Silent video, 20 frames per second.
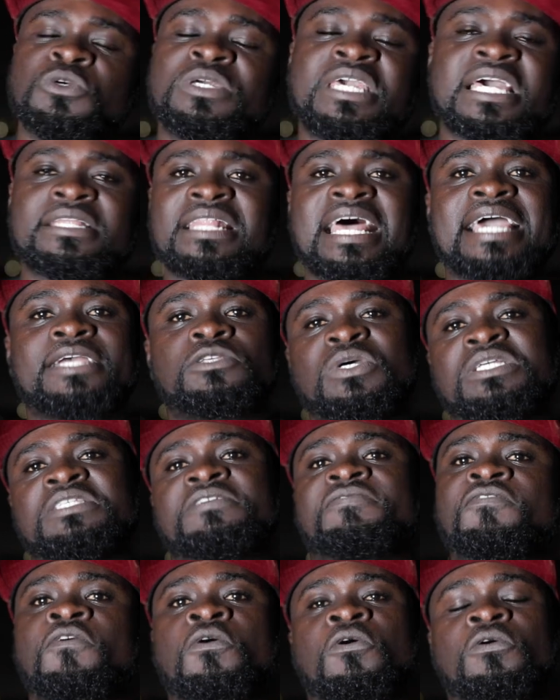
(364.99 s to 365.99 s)
you get like
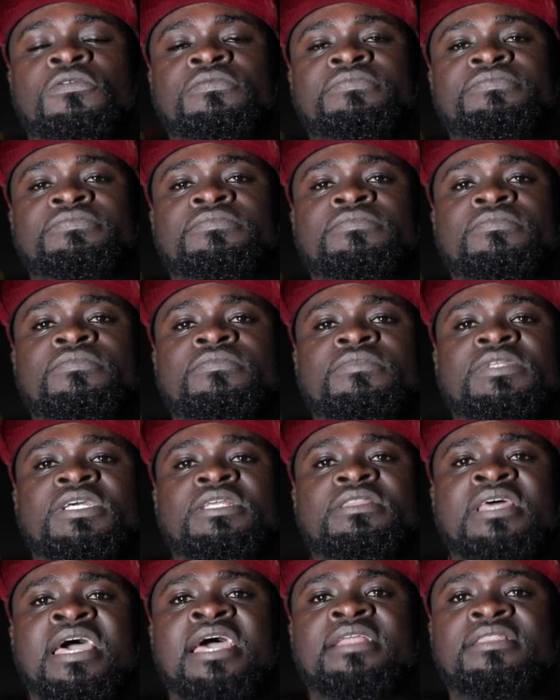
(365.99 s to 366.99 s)
24,
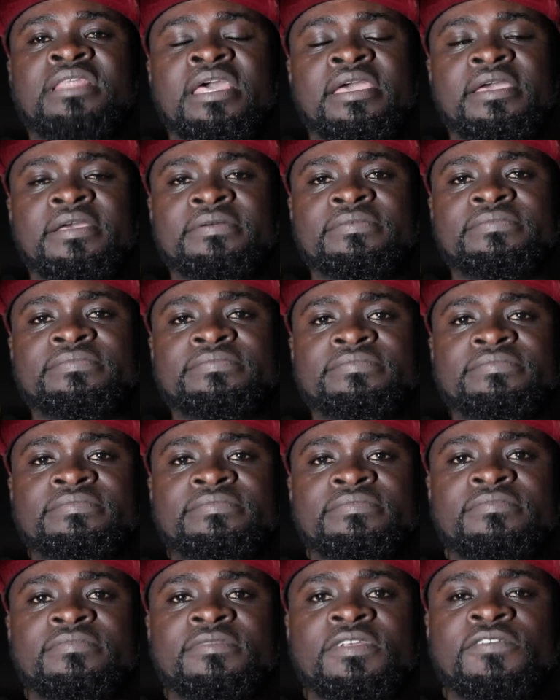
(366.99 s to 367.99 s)
30,
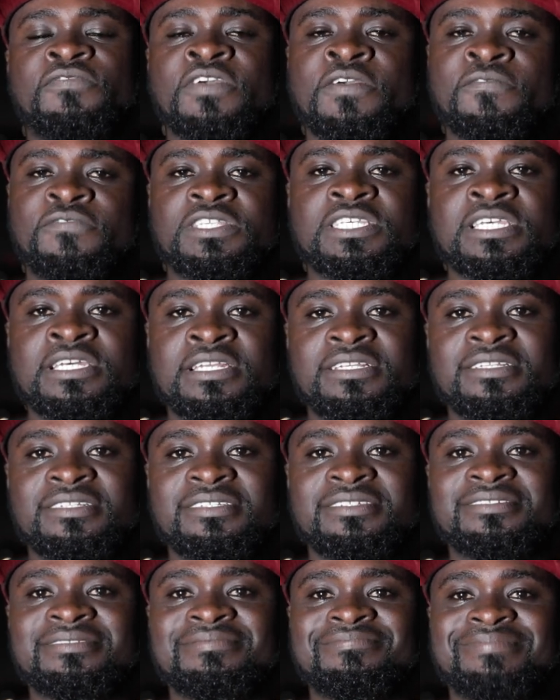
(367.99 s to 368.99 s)
15,
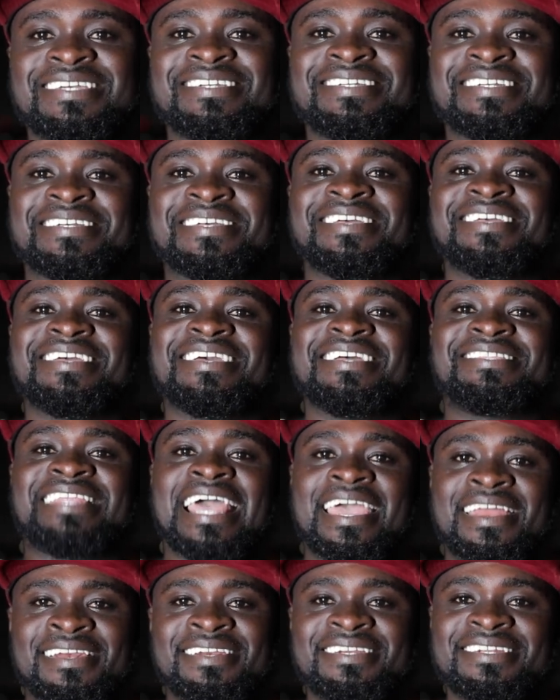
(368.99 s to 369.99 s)

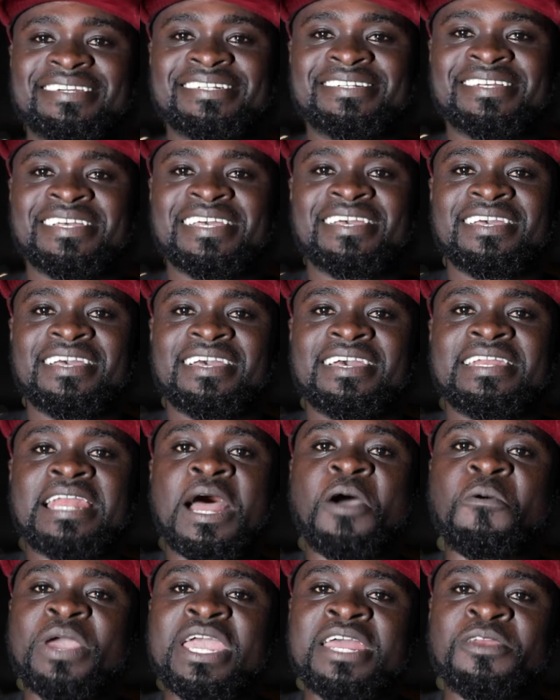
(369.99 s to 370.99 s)
10.
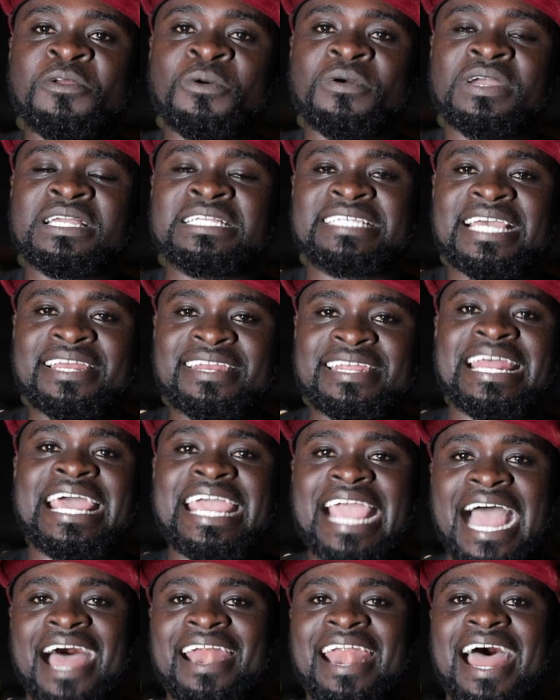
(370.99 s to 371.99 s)
Now we know Jenny
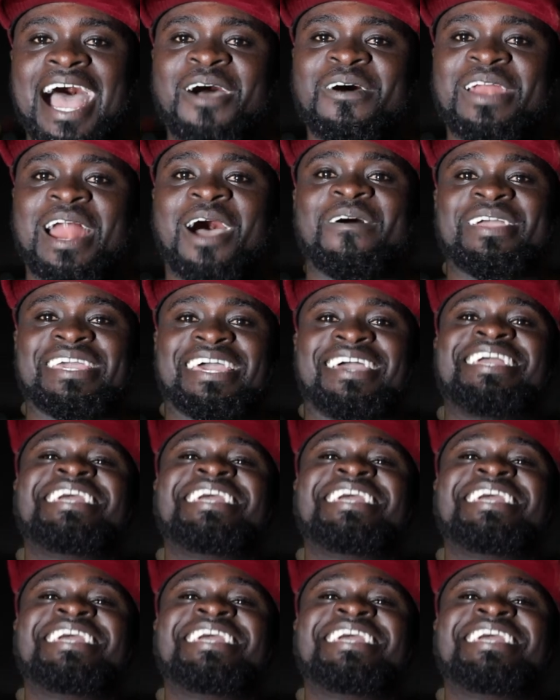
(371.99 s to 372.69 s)
Neya now.